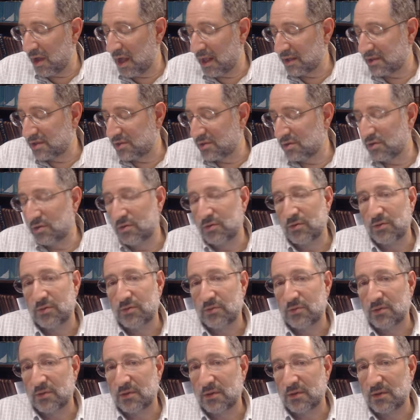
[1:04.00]

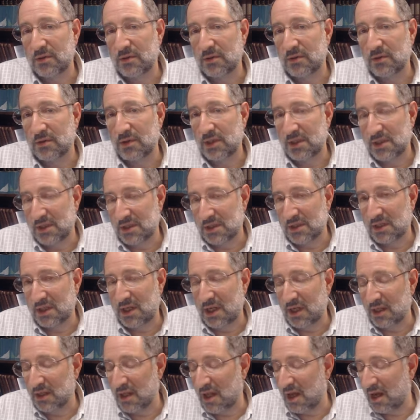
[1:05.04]
yatsu." This is a
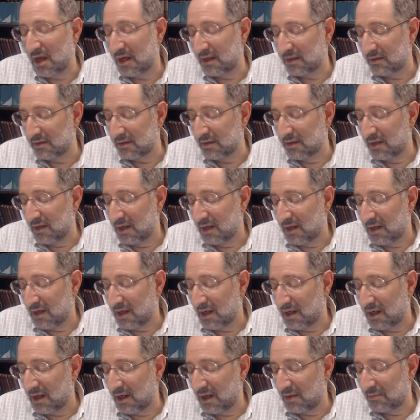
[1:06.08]
key line.
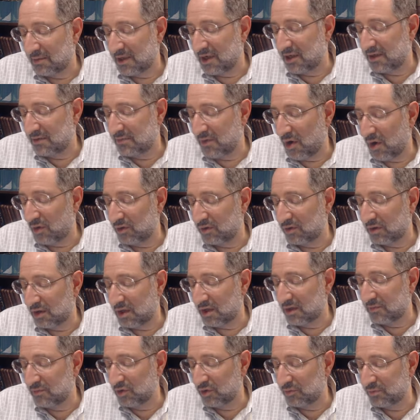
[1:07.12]
Kidmut
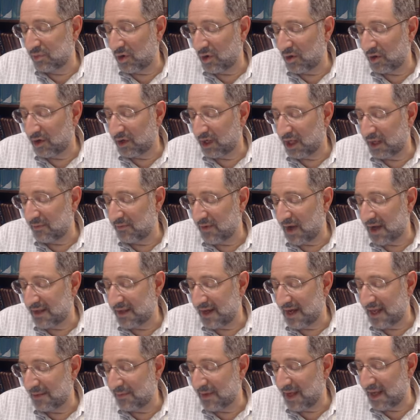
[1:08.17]
barachim
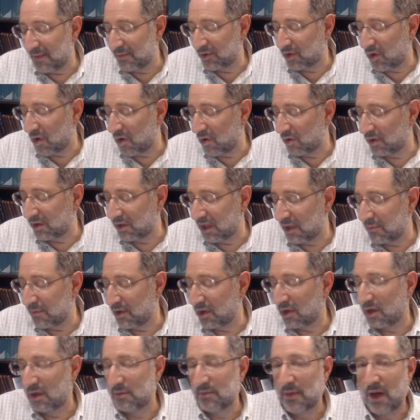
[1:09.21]
v'hayayim ahem kol kli
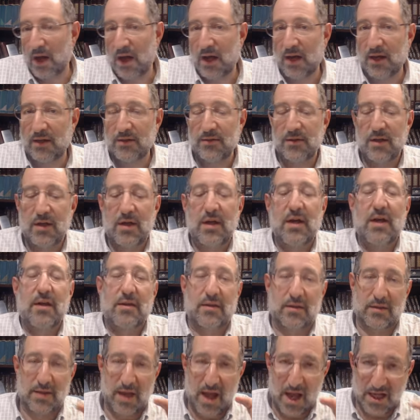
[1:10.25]
milchama.
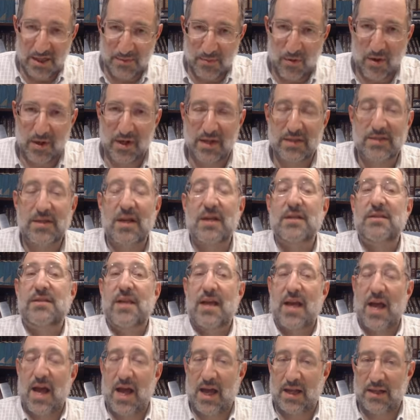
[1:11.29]
The last part he says
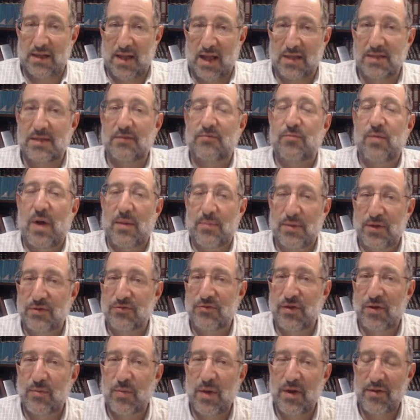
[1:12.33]
they had lots of
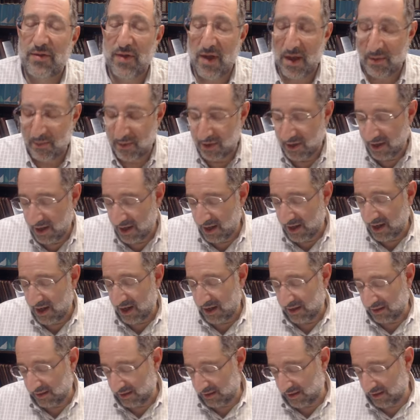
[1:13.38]
weaponry with them,
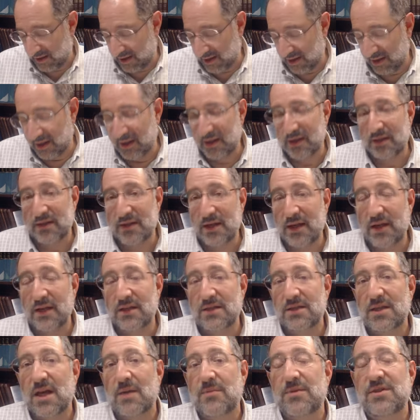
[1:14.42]
and
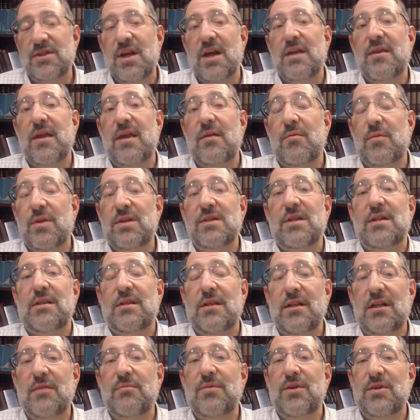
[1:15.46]
indeed some say is a
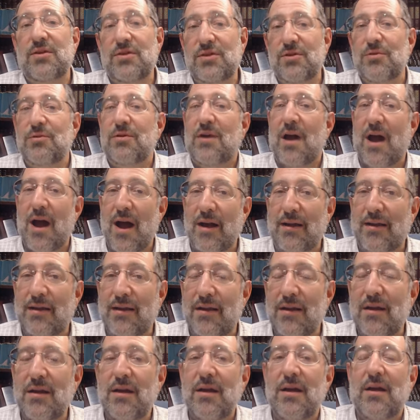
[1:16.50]
little bit too
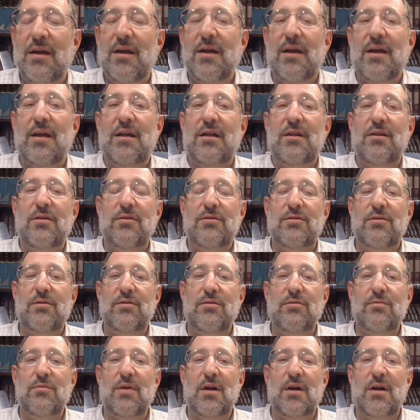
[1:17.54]
cocky and a little
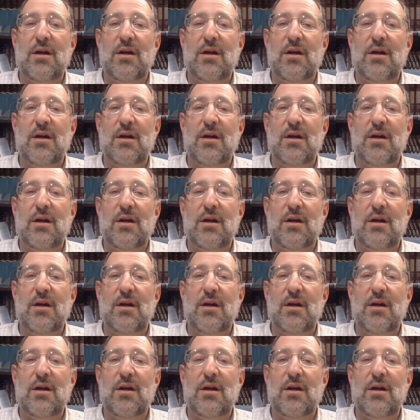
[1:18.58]
too